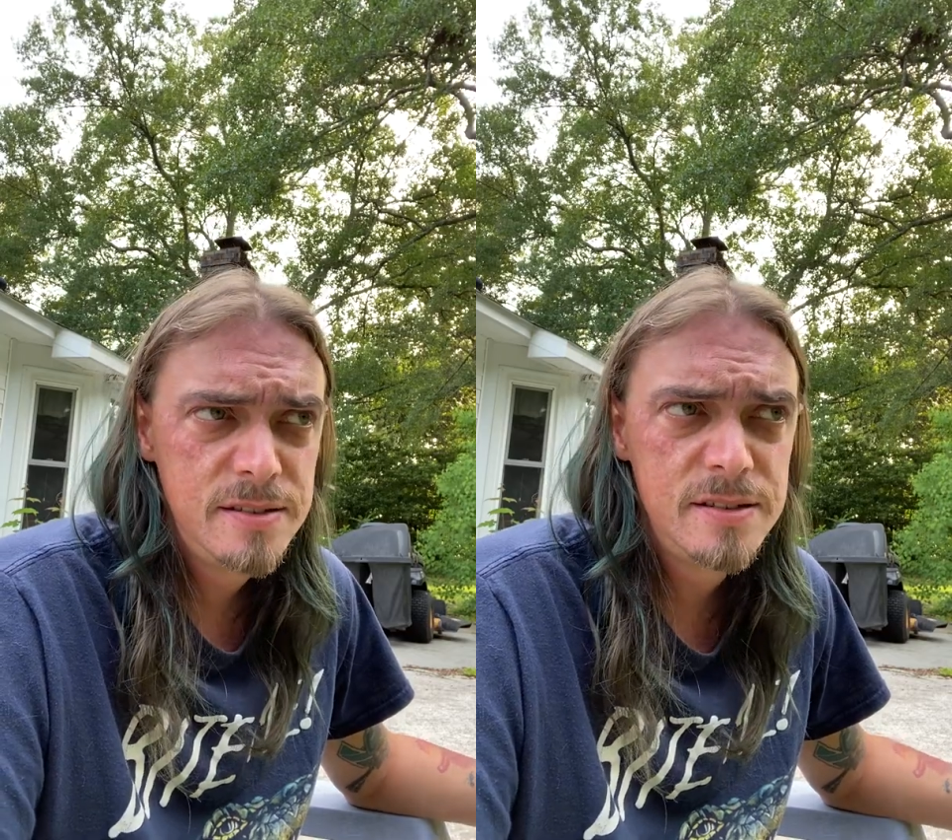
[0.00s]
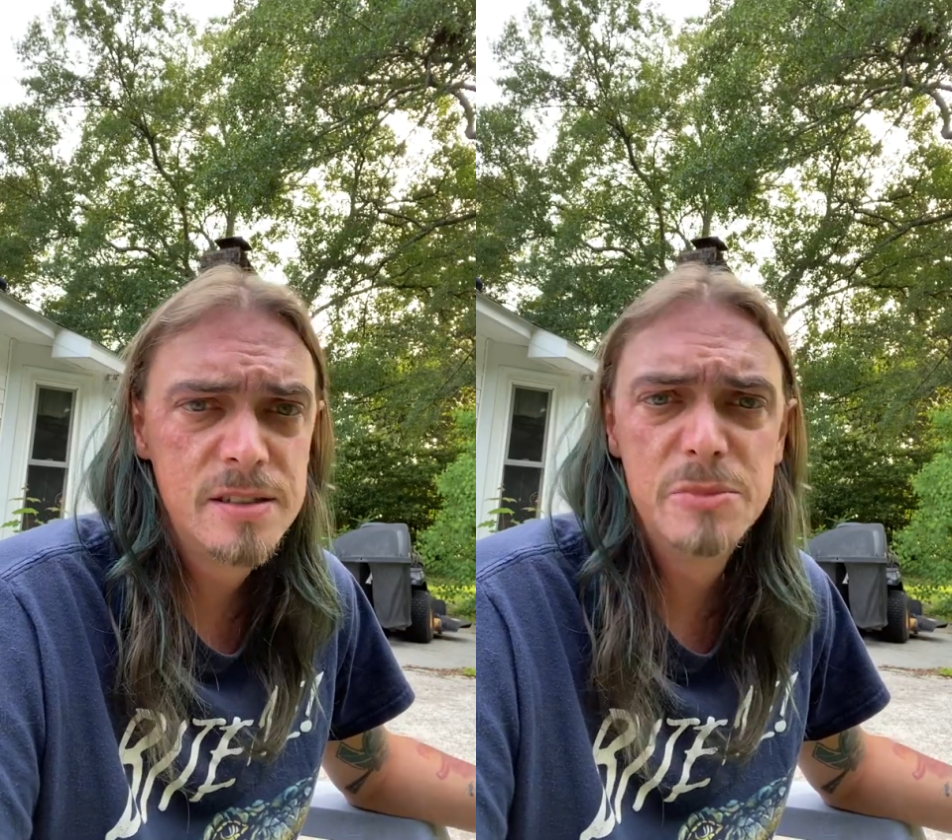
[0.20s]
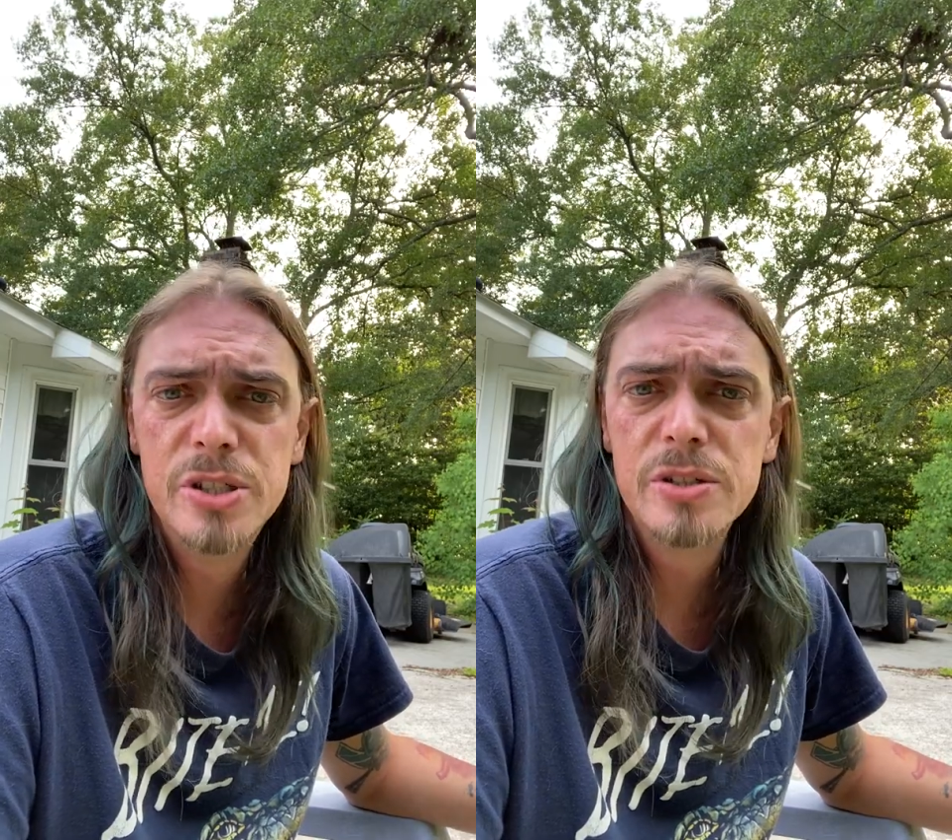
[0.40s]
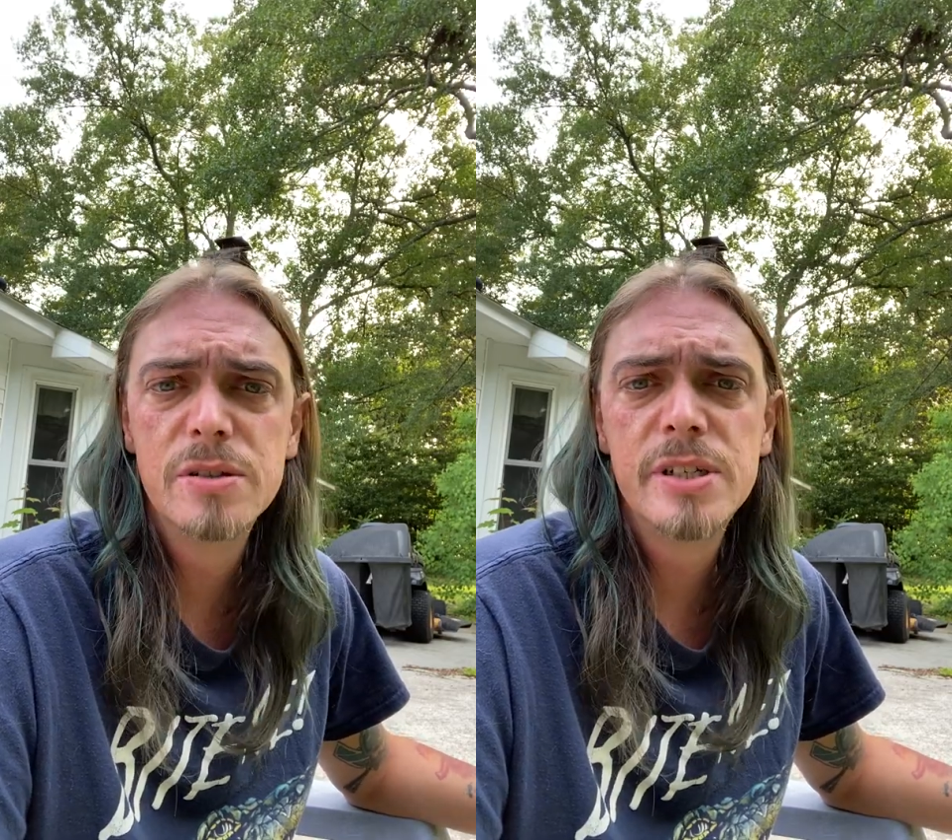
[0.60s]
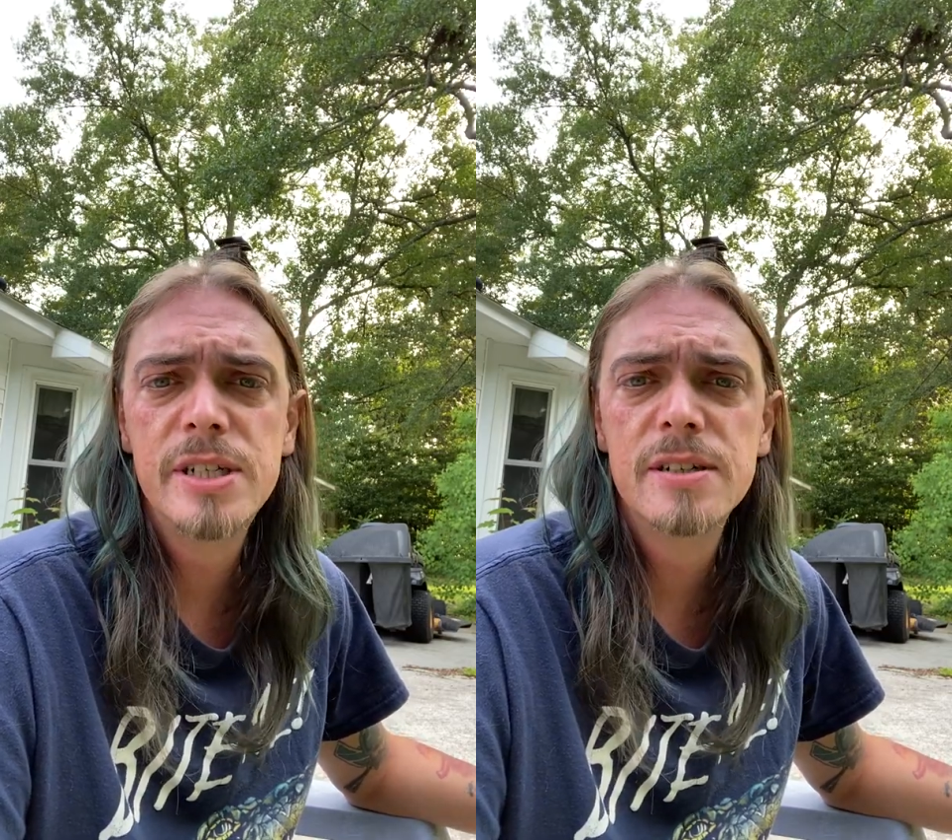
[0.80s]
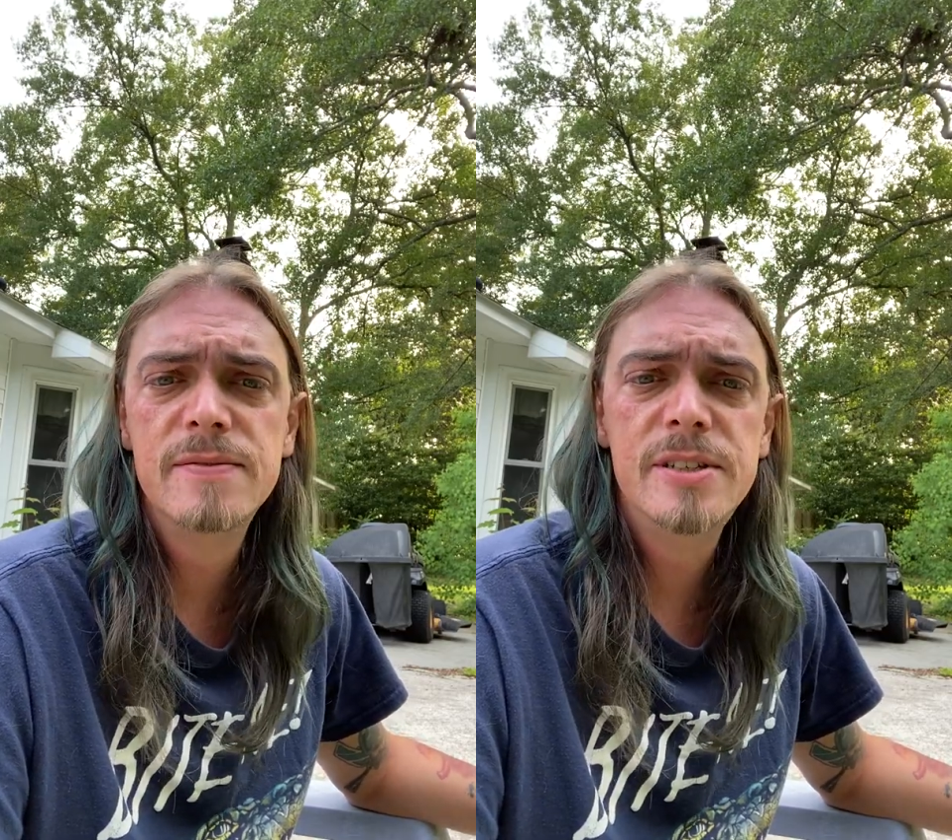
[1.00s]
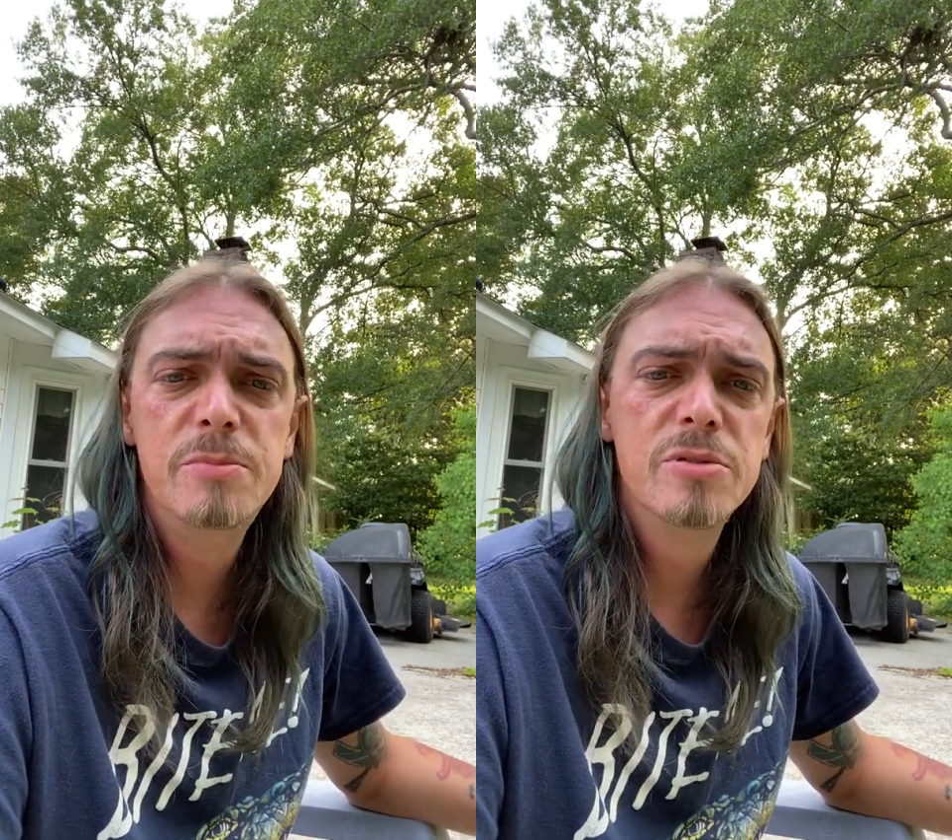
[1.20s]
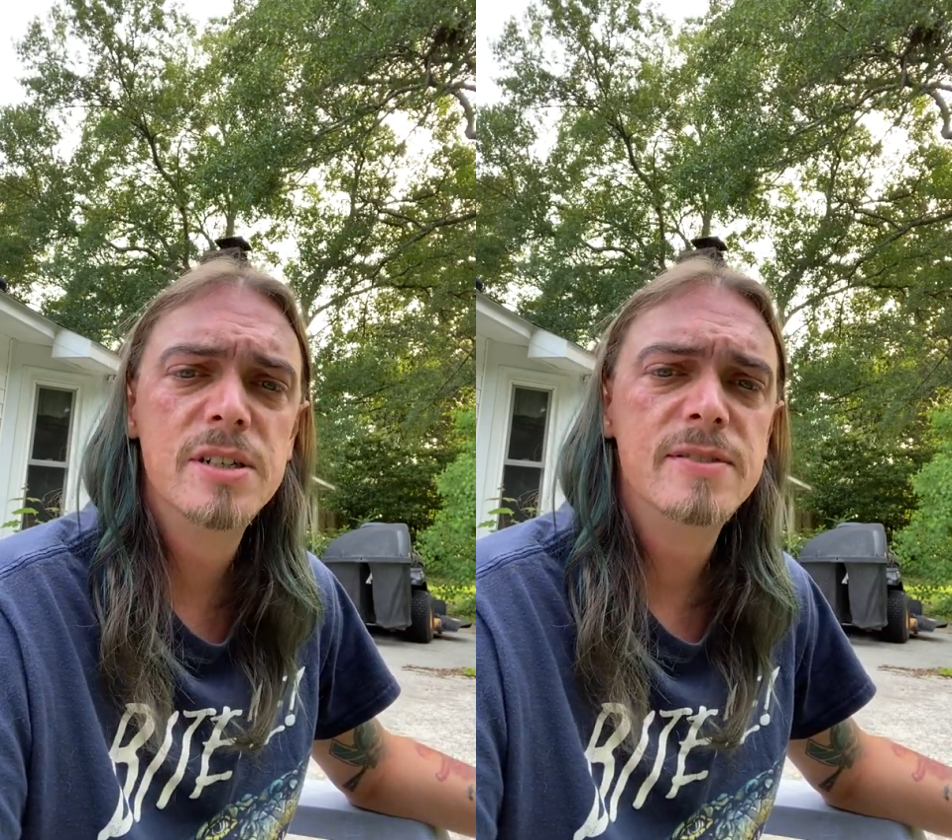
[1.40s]
the majority of the
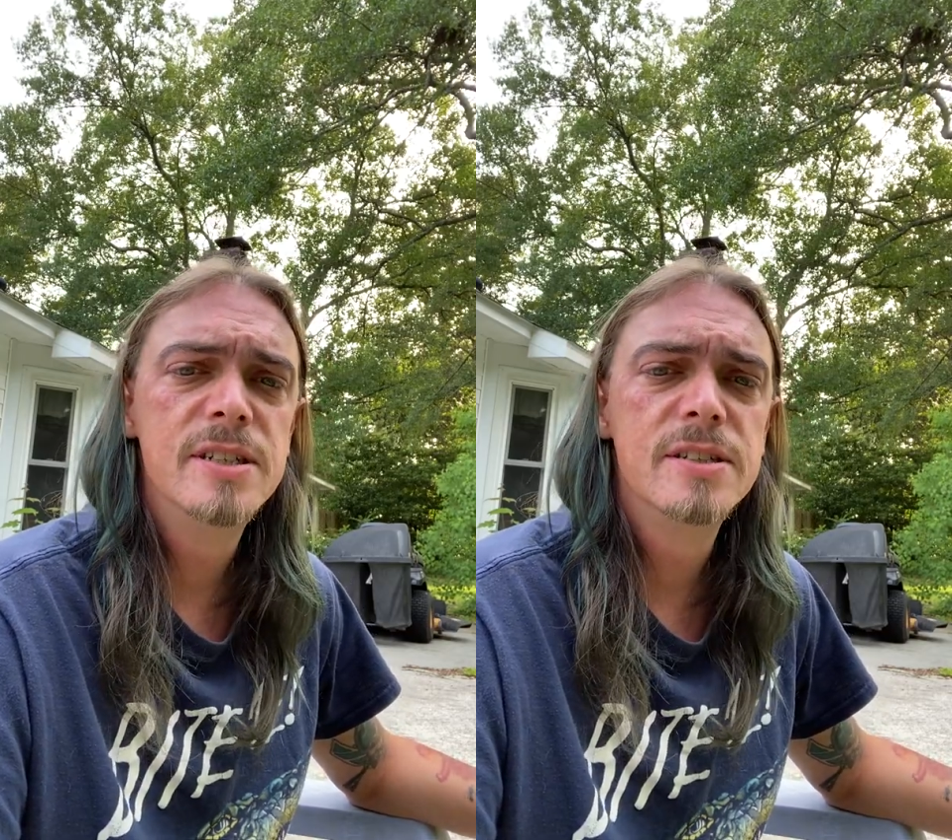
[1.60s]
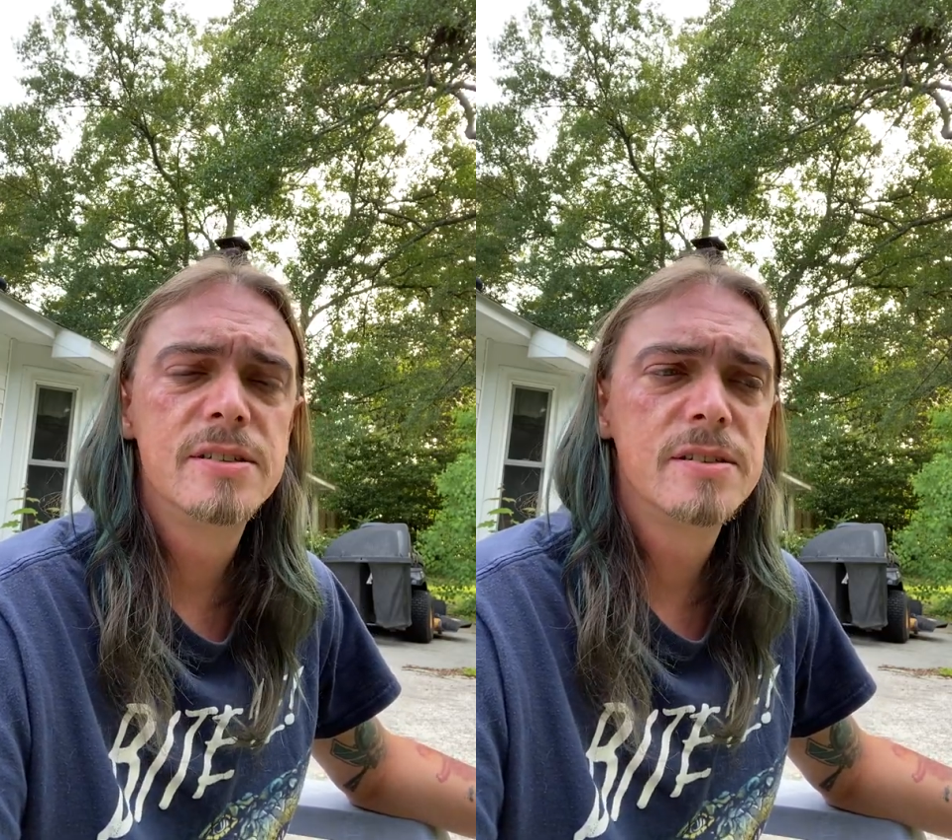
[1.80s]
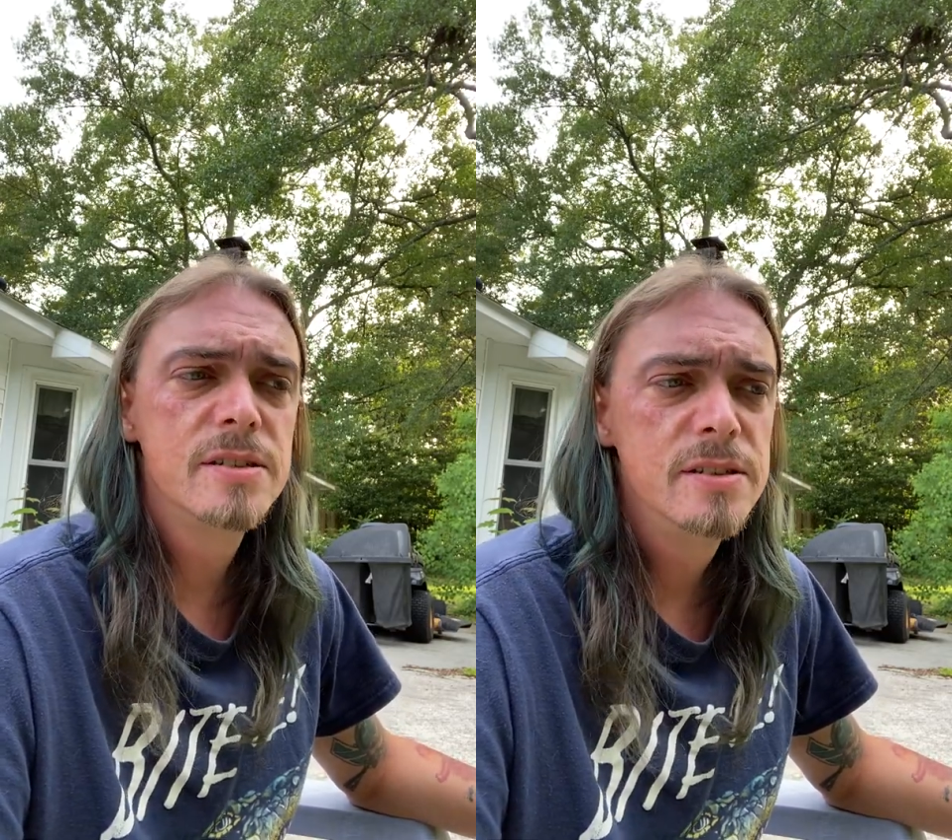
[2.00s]
previous